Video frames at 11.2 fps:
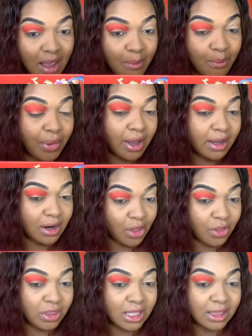But
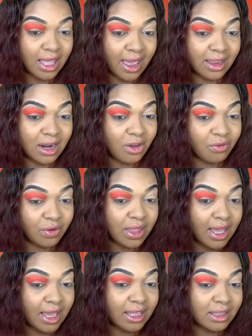other than that, I feel
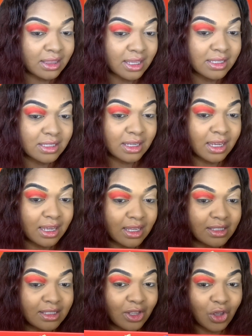like this is
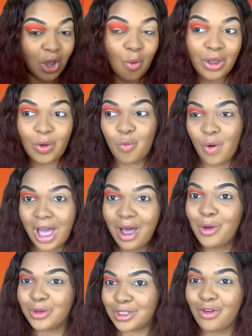going
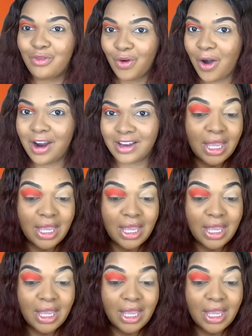well so far.